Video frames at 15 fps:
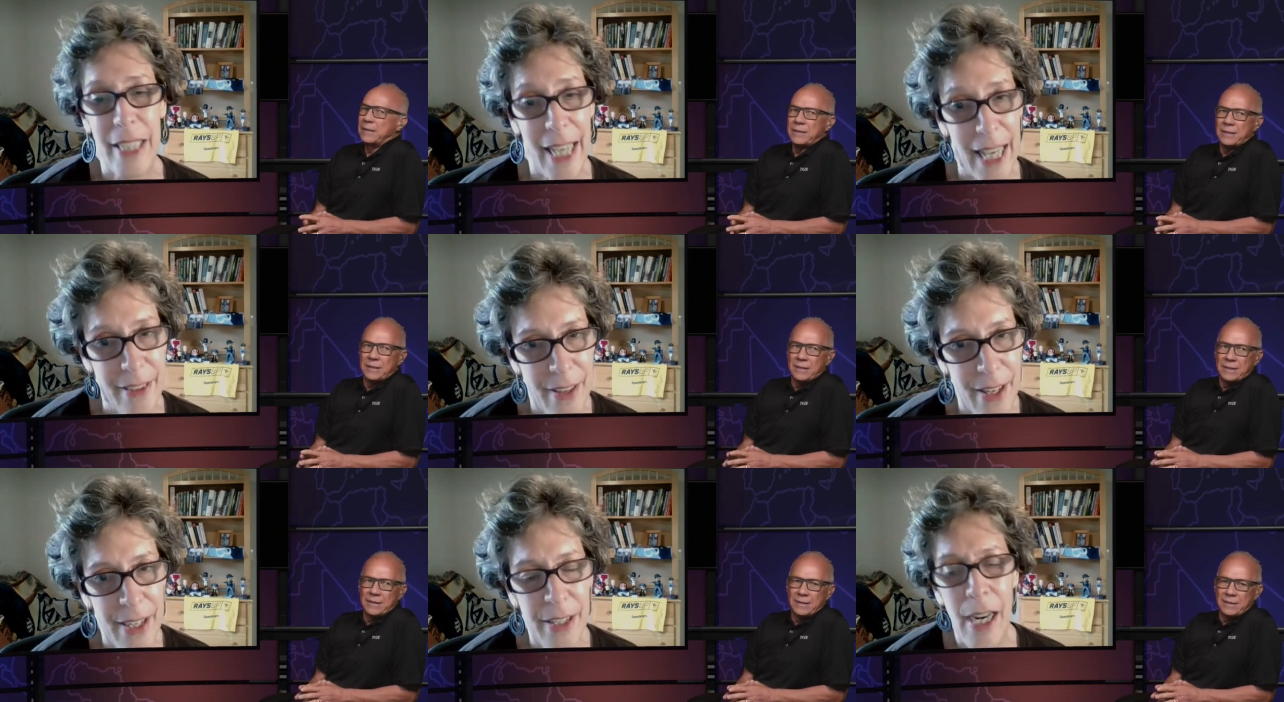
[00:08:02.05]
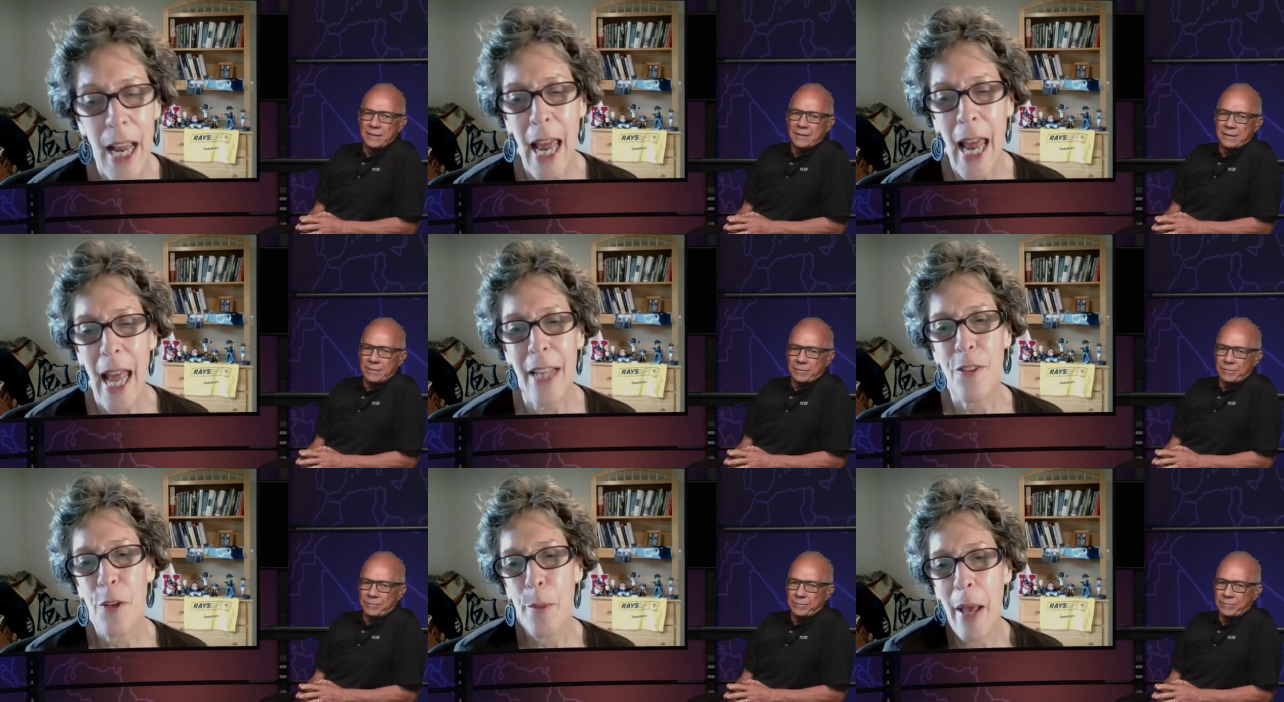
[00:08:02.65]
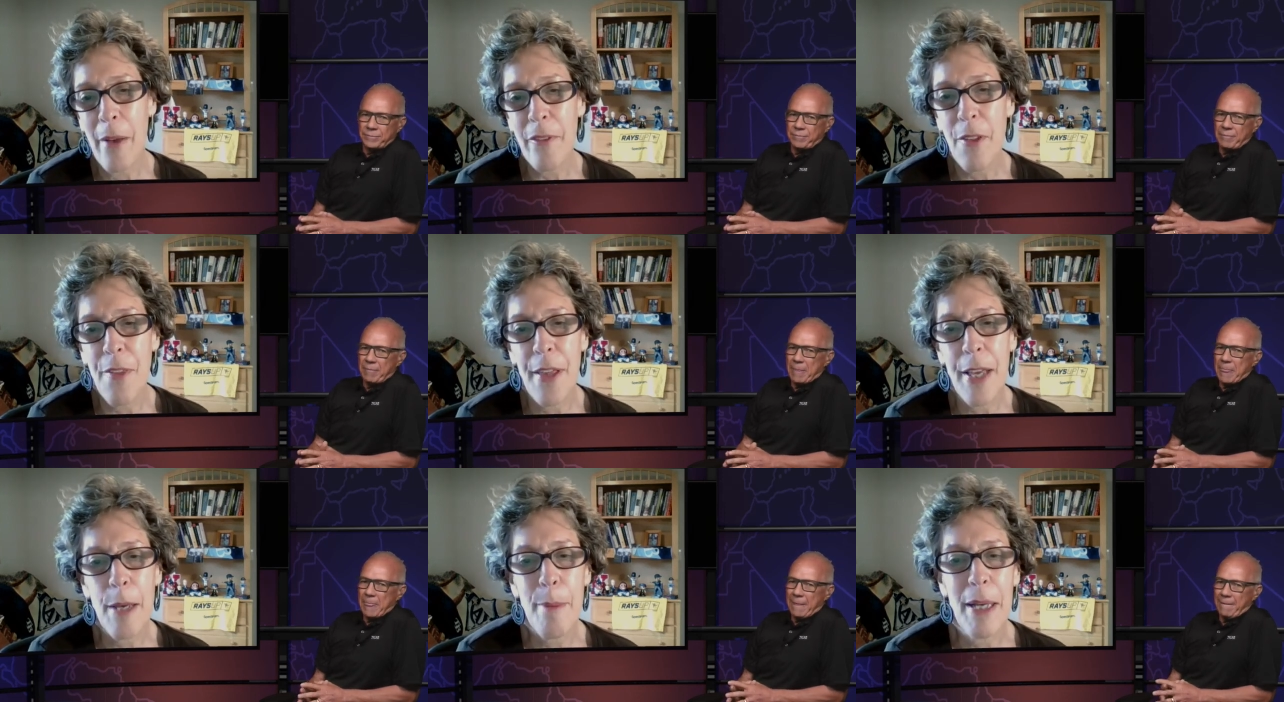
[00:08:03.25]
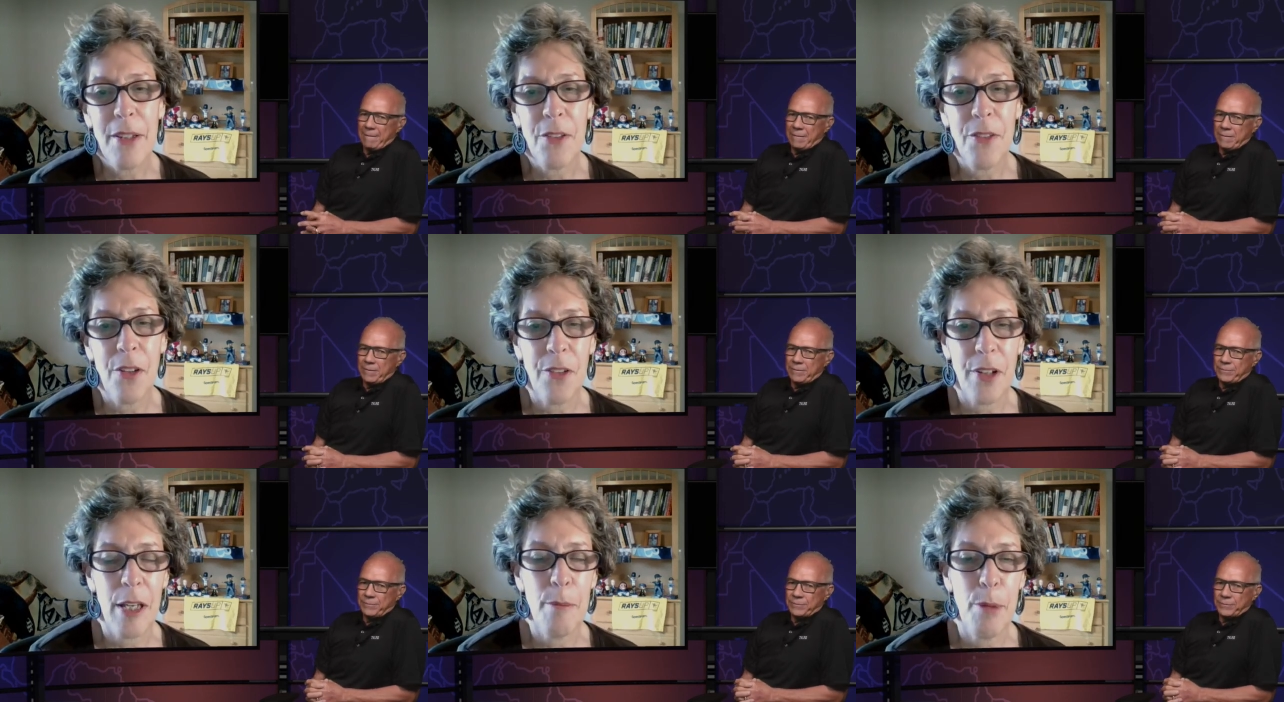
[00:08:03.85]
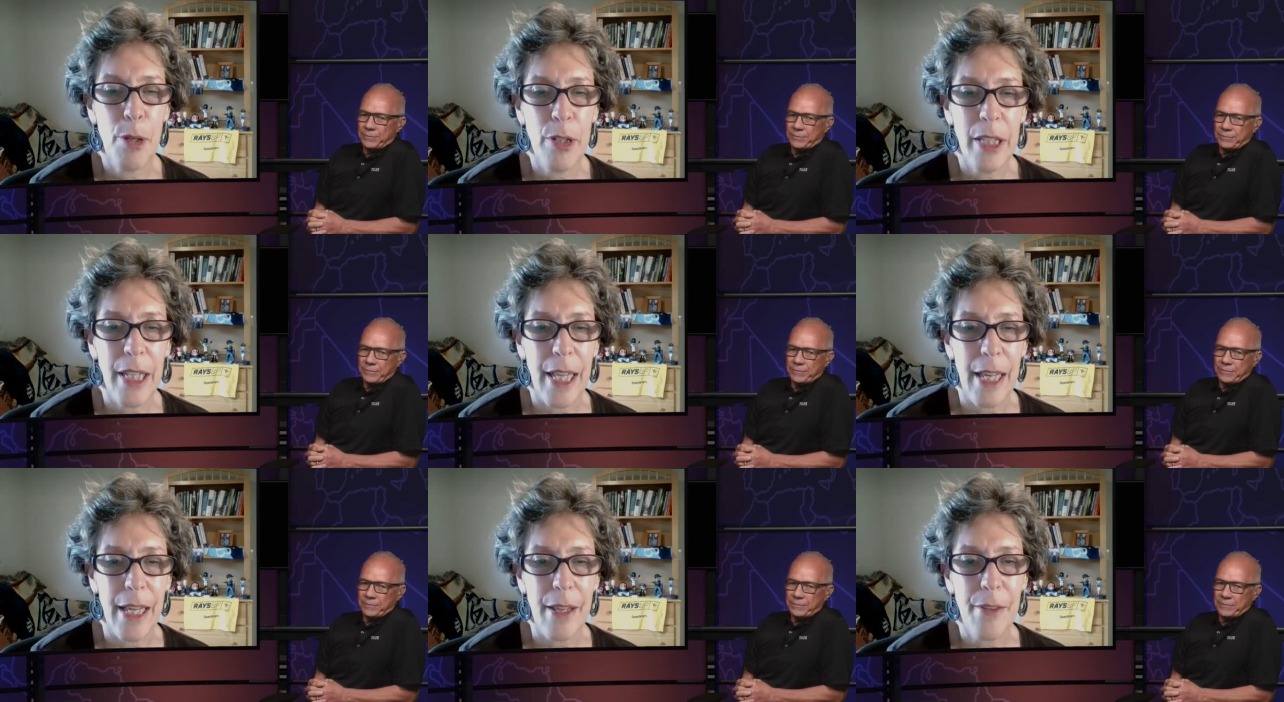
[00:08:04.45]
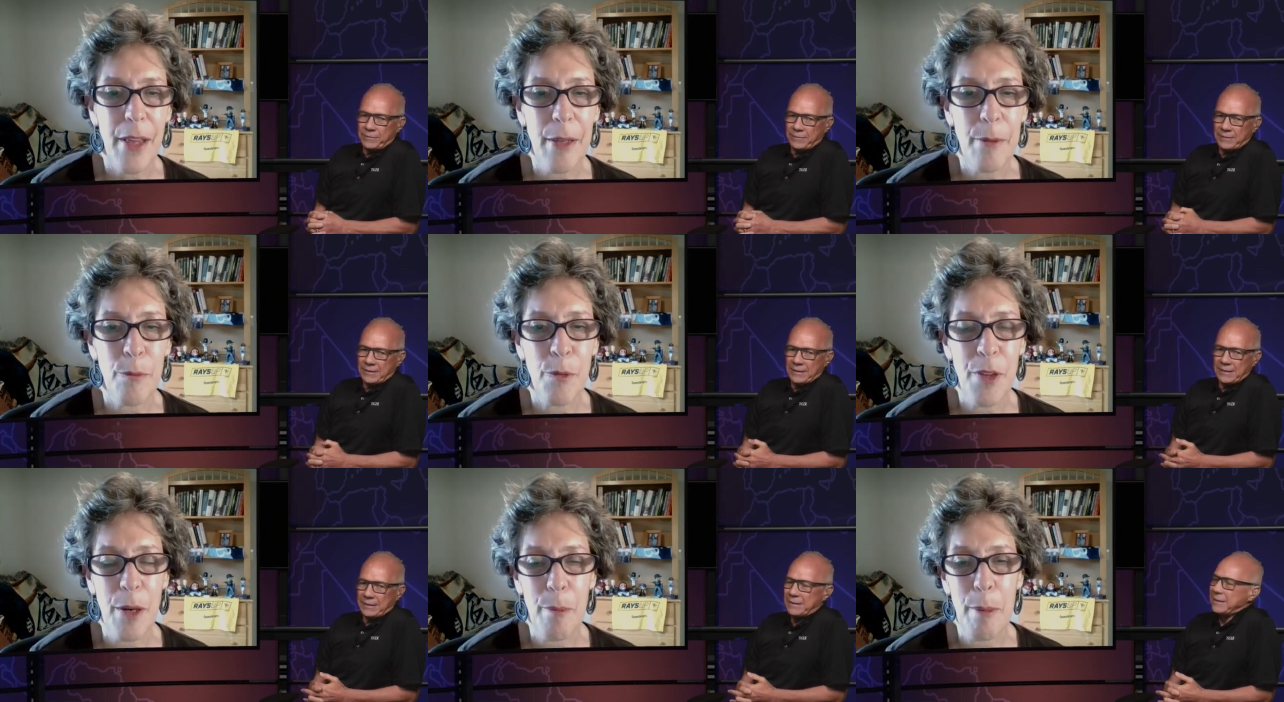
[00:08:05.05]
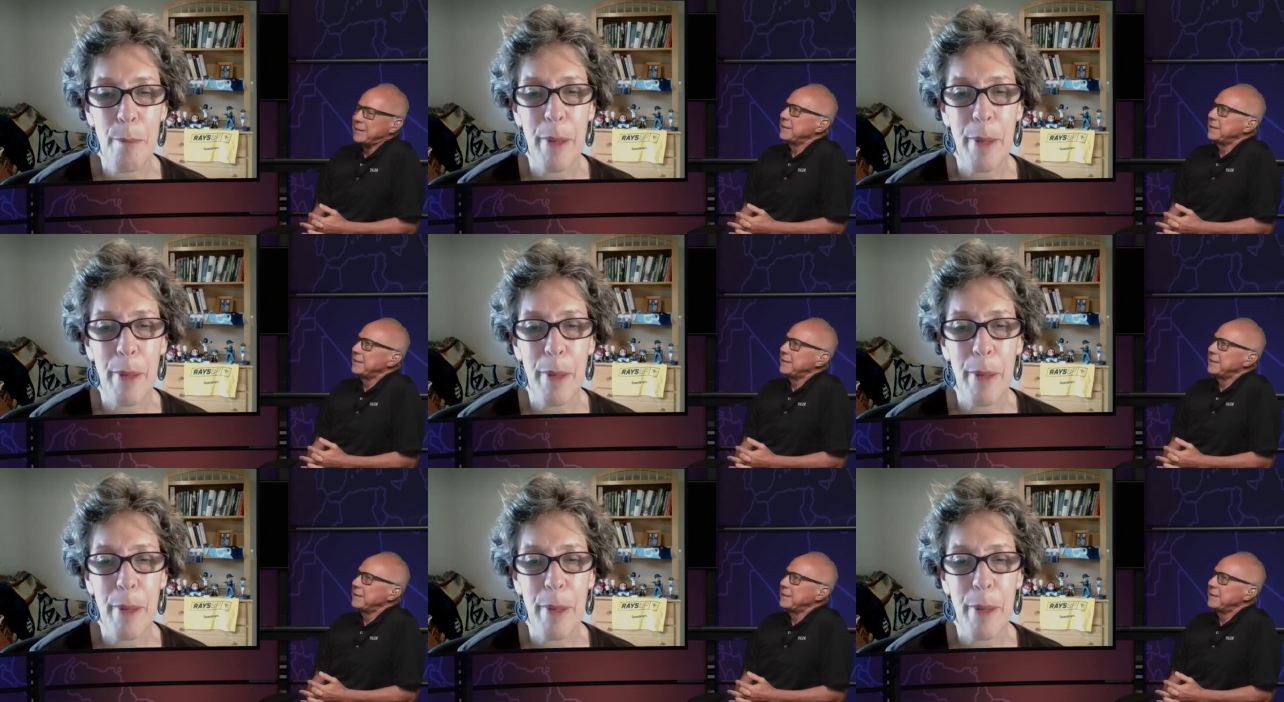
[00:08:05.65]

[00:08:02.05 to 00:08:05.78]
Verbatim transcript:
Speaker 1: to get there? And so we have to think about this as a community, that, that we